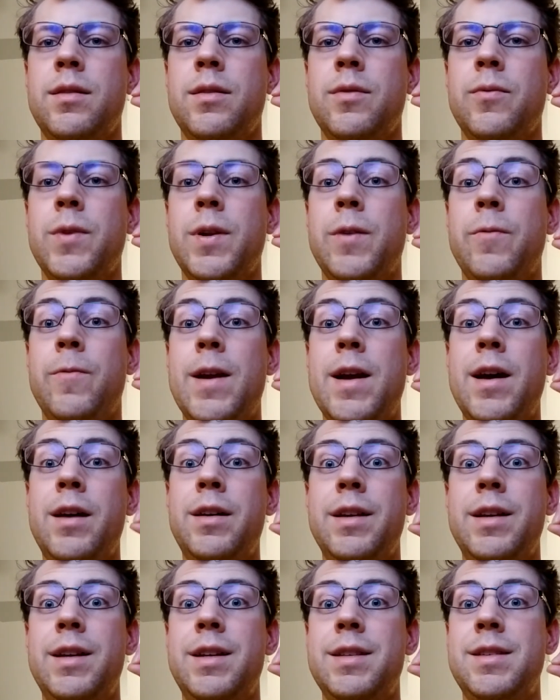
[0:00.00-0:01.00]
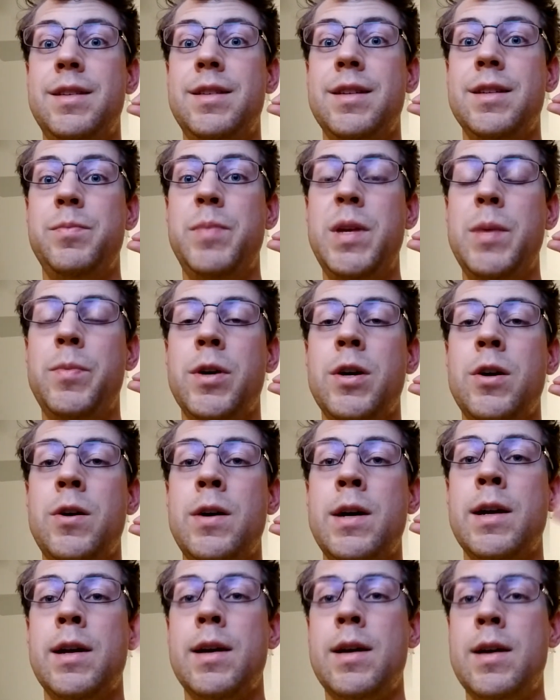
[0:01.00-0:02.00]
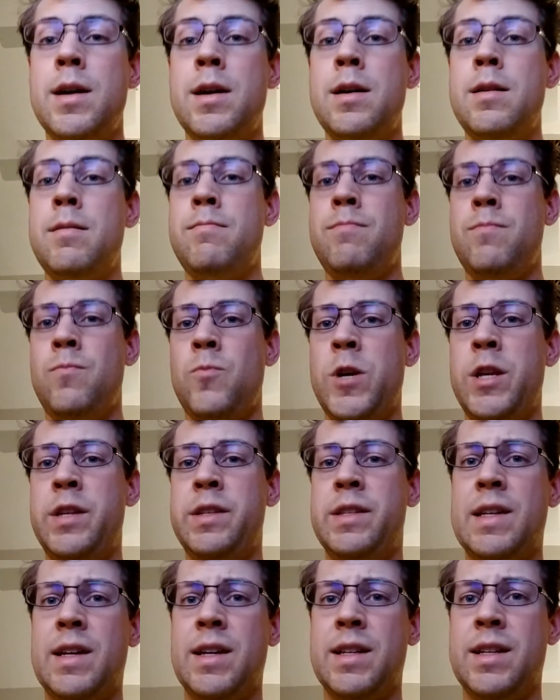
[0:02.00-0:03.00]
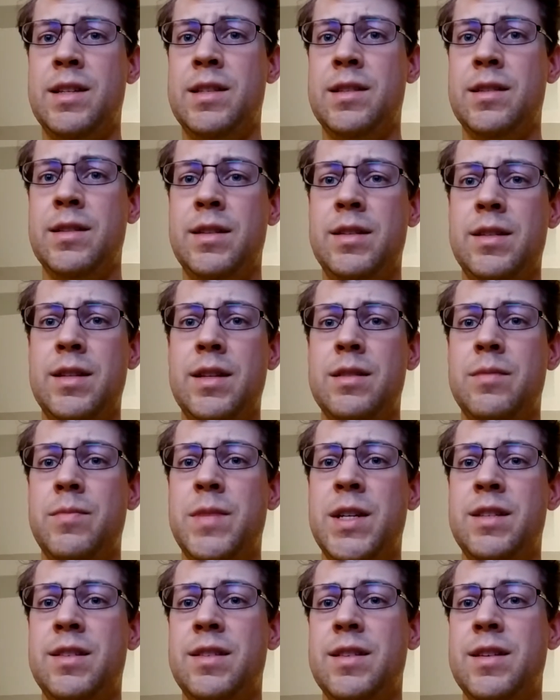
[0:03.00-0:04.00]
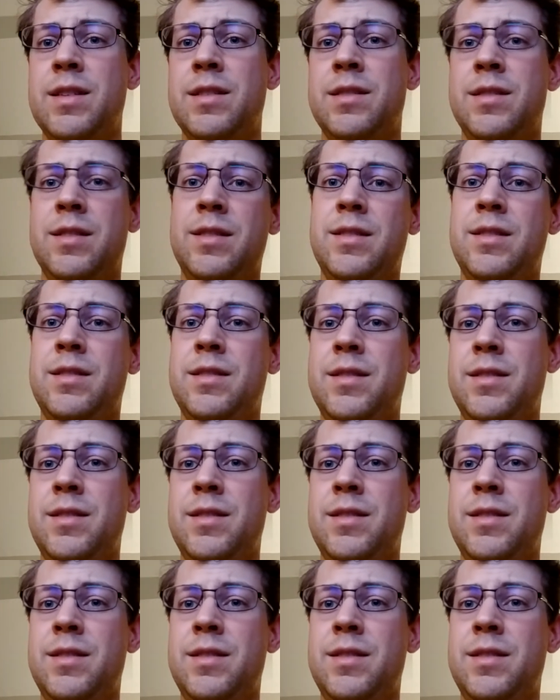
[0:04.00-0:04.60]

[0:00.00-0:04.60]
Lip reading: When in reality, it's just people going, wait a second, this doesn't make sense.